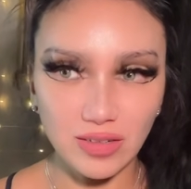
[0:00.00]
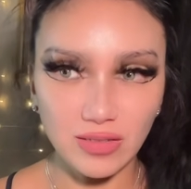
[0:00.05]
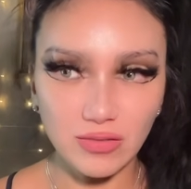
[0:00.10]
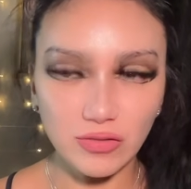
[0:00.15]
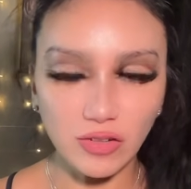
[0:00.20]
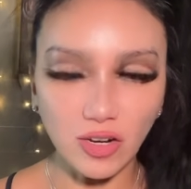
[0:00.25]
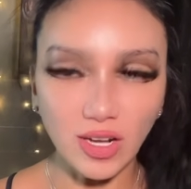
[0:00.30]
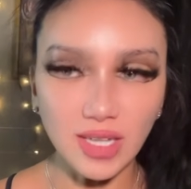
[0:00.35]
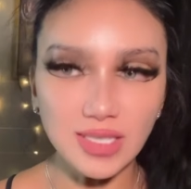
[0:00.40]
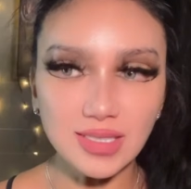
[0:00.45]

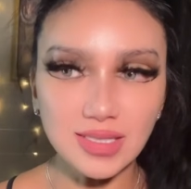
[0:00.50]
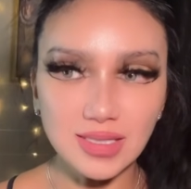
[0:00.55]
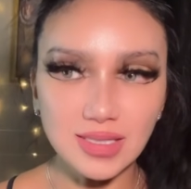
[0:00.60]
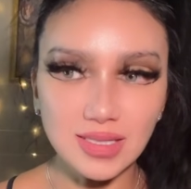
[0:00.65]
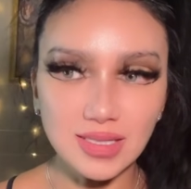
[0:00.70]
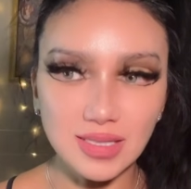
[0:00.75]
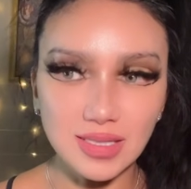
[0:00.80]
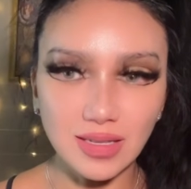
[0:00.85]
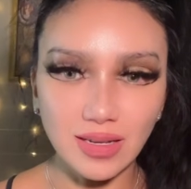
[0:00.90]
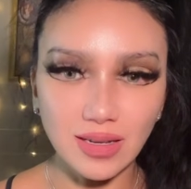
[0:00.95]

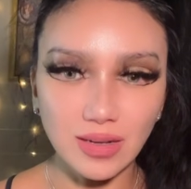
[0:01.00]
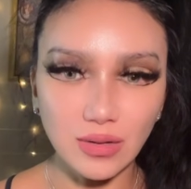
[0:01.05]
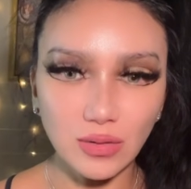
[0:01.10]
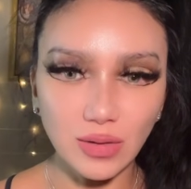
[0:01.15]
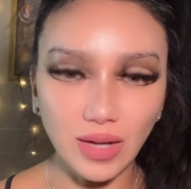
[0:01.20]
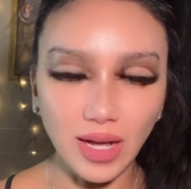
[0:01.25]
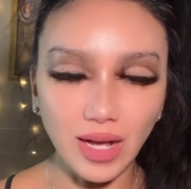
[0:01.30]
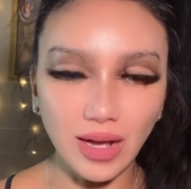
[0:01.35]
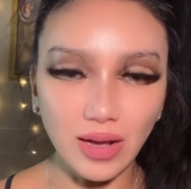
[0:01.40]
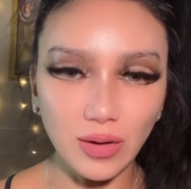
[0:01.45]
Verizon's
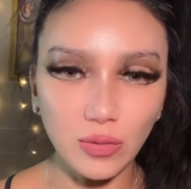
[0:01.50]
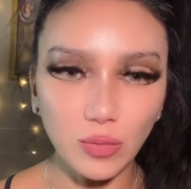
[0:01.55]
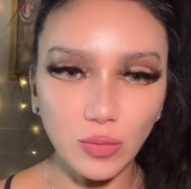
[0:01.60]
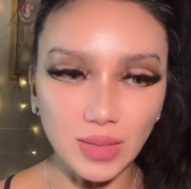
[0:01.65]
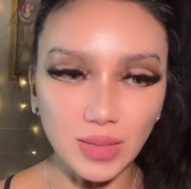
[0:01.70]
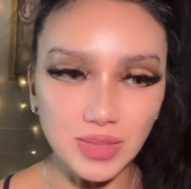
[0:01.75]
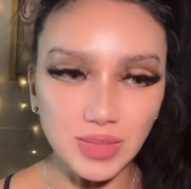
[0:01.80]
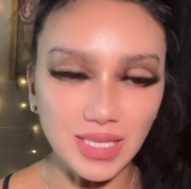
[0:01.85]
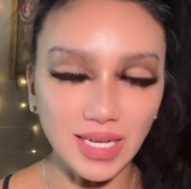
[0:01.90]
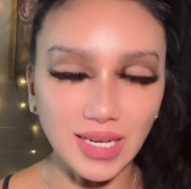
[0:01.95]

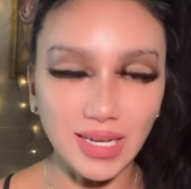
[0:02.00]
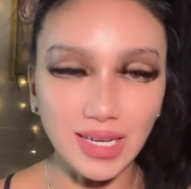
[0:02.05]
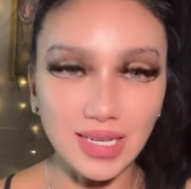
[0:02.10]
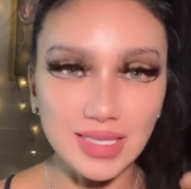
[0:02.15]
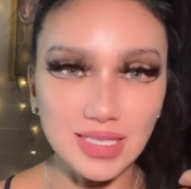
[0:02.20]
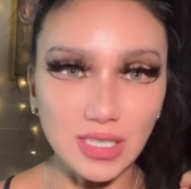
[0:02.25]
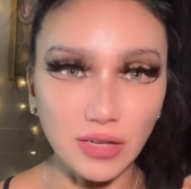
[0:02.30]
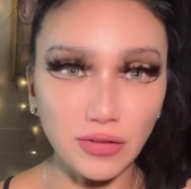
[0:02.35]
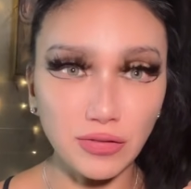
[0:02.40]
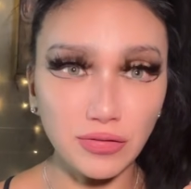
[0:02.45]
website
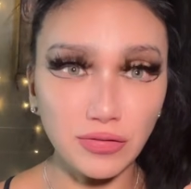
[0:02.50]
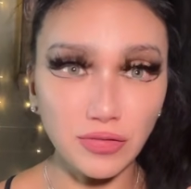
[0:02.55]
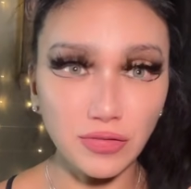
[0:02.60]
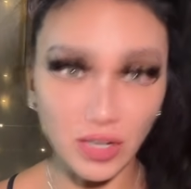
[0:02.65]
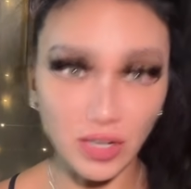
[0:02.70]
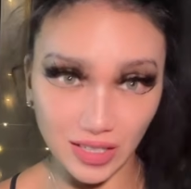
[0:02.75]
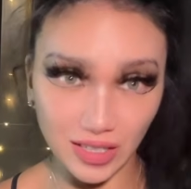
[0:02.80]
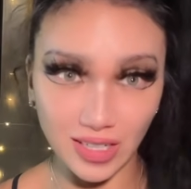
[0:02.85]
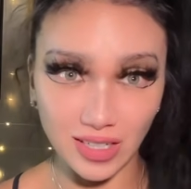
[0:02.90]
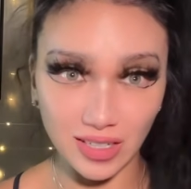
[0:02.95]
is a
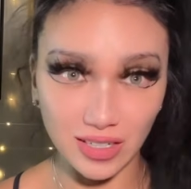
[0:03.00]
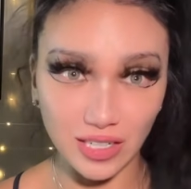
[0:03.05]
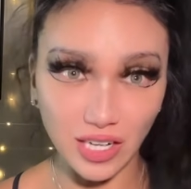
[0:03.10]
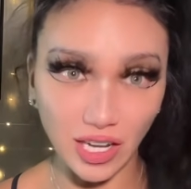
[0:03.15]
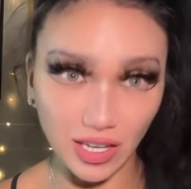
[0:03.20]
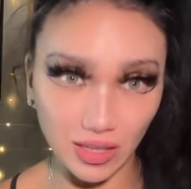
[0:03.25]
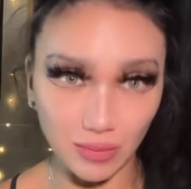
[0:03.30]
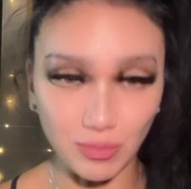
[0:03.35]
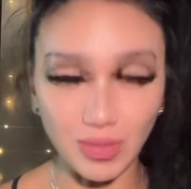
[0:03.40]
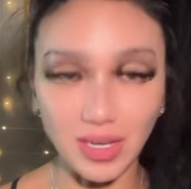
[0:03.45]
fucking
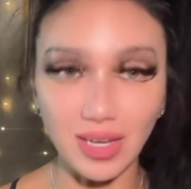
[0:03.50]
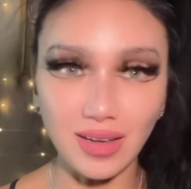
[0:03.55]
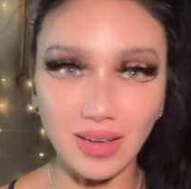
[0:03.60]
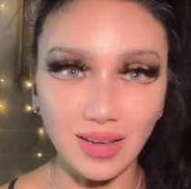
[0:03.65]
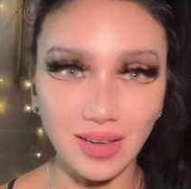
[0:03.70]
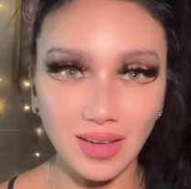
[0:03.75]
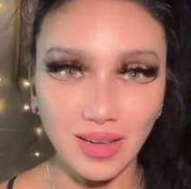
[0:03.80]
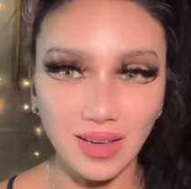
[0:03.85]
nightmare.